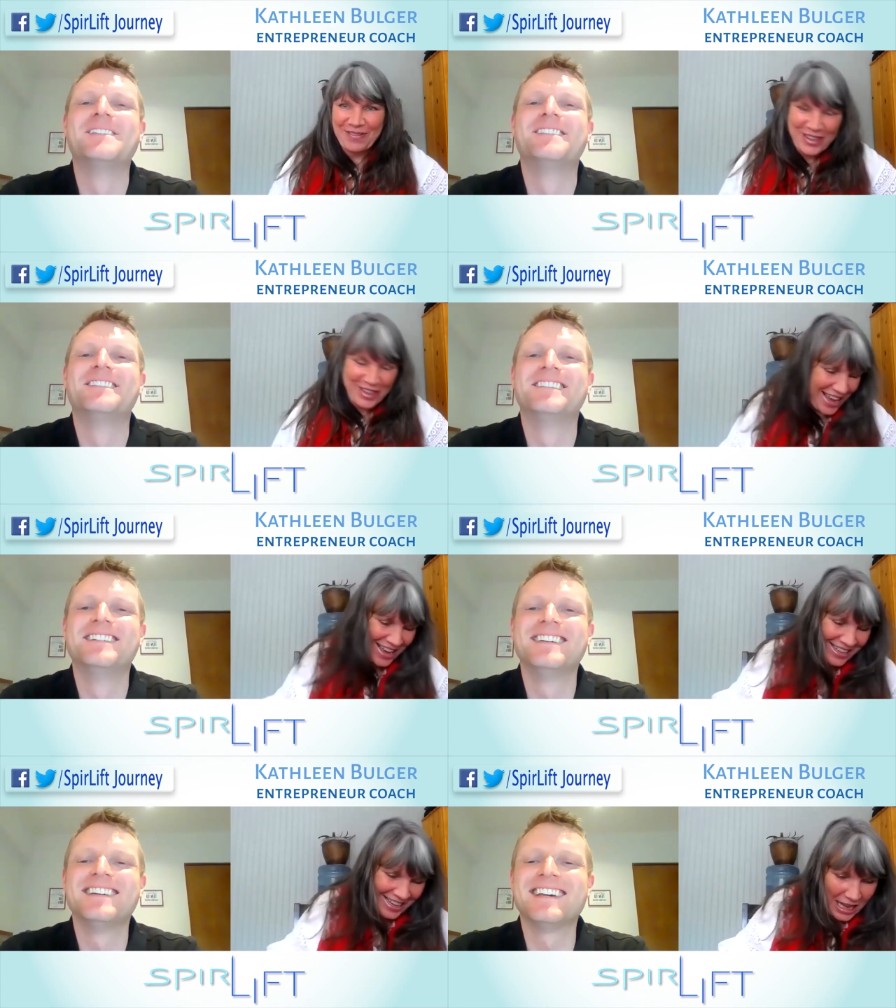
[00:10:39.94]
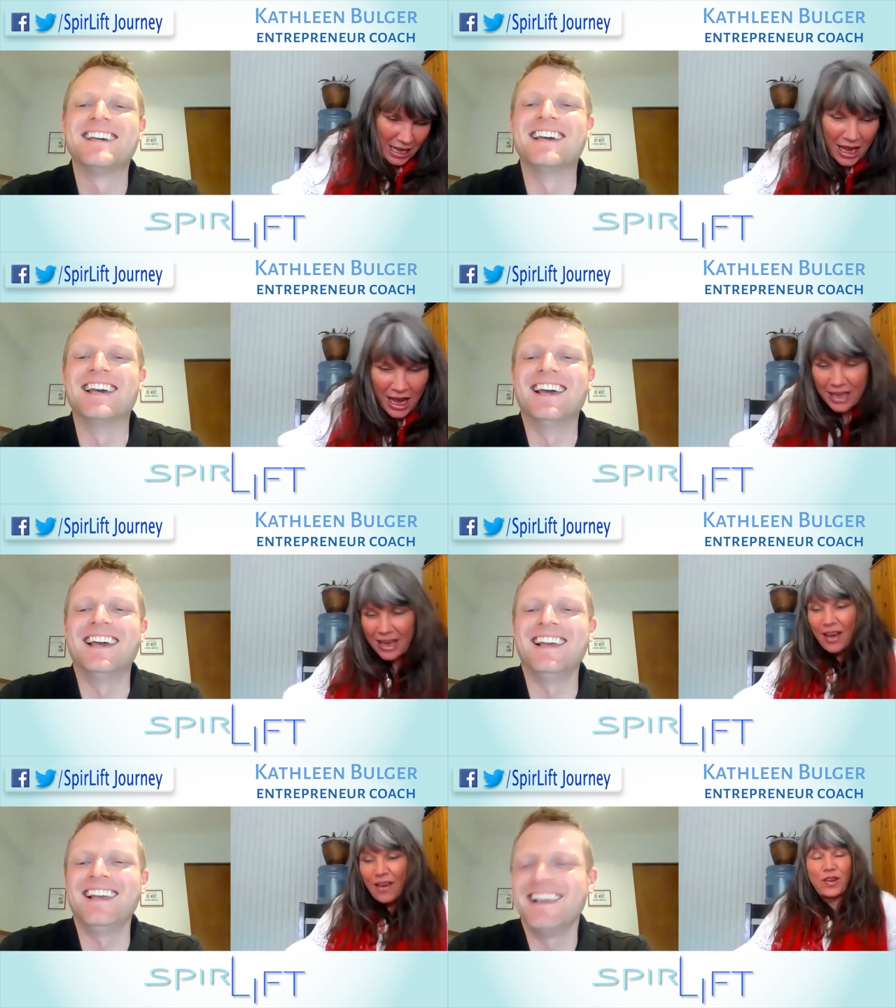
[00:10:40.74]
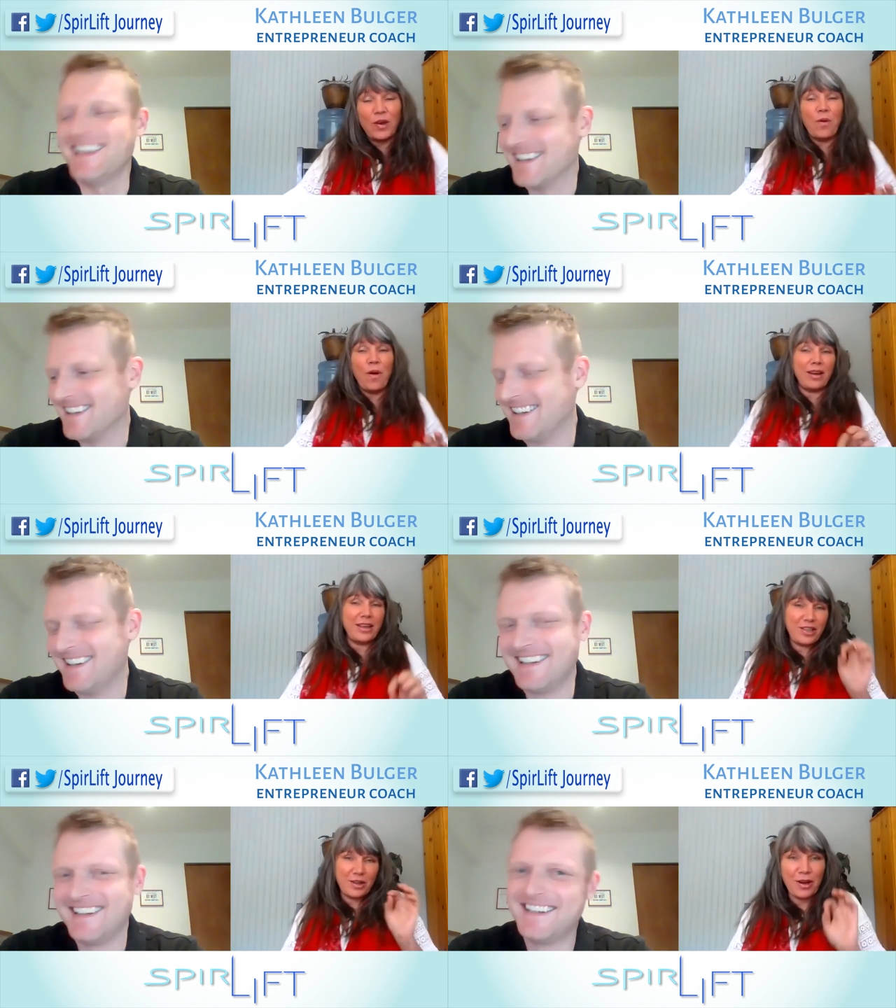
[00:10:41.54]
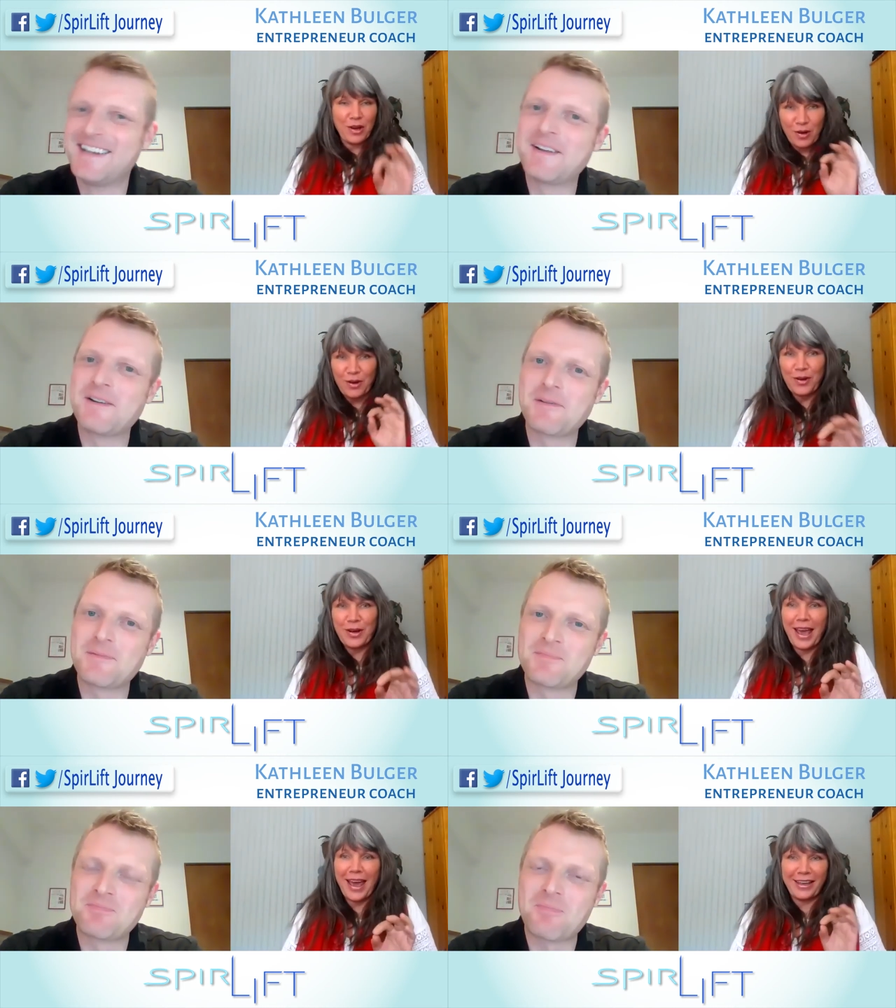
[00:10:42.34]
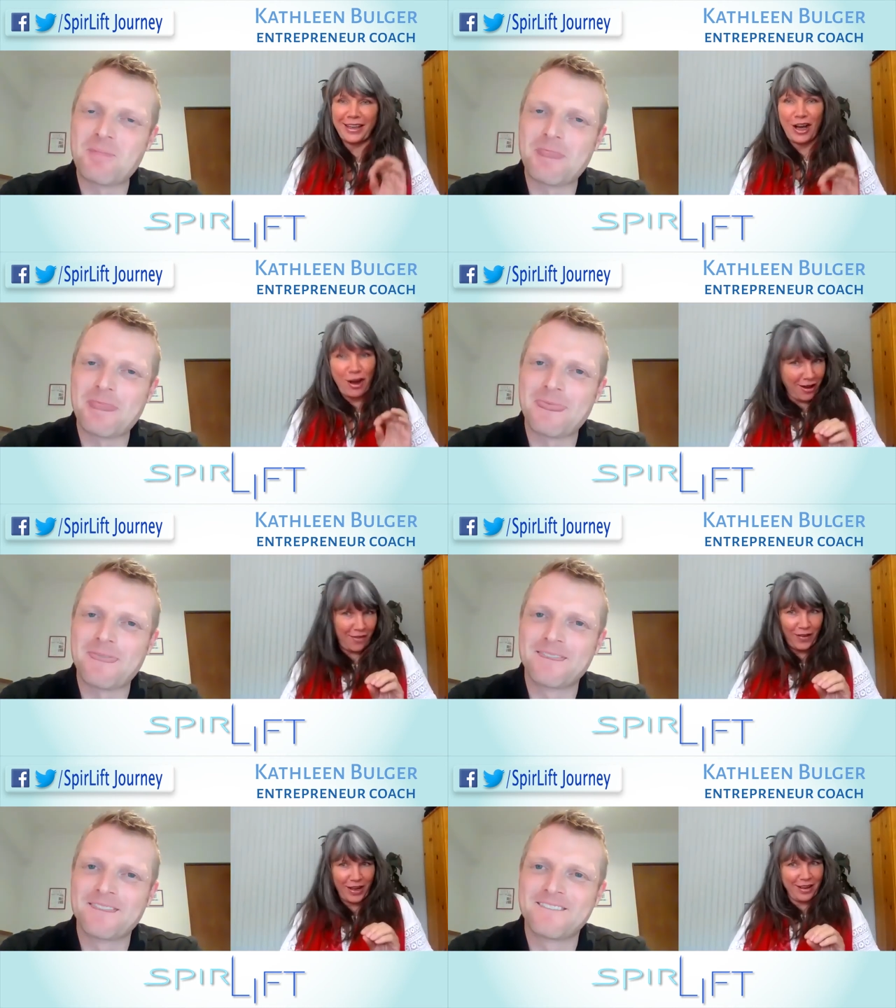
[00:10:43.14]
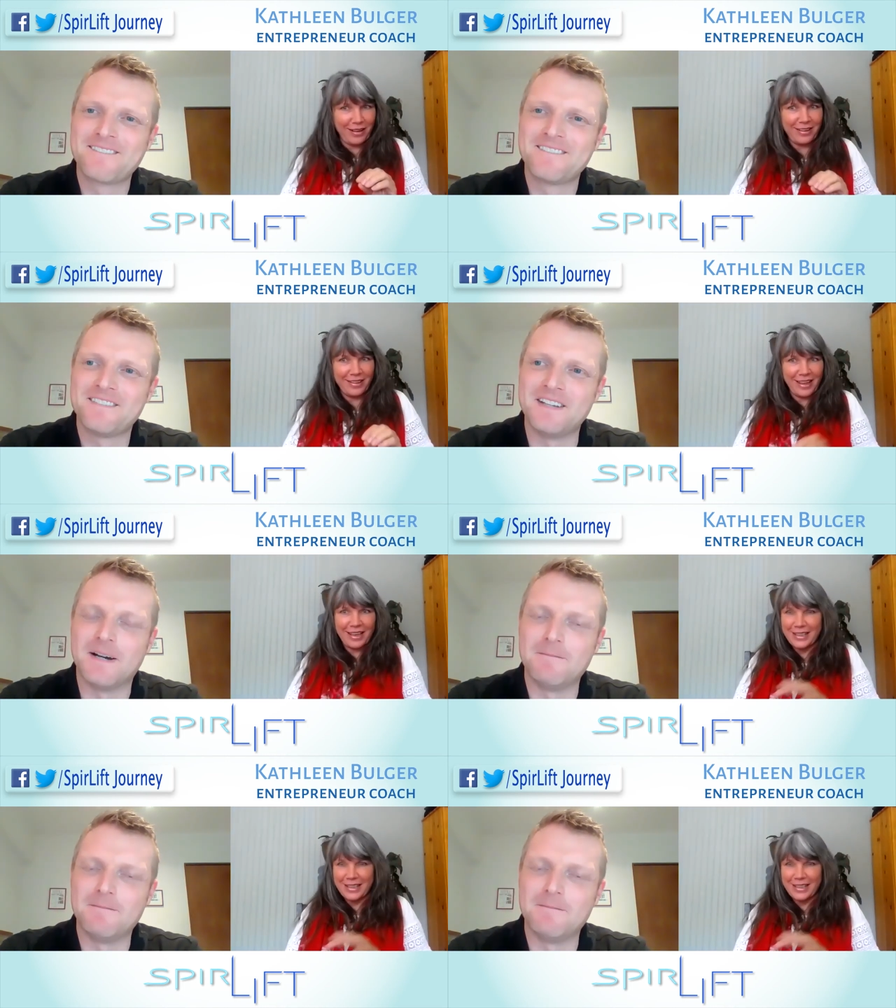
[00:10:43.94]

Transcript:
Speaker 1: for that um, you want to do a good organic coffee that's yeah.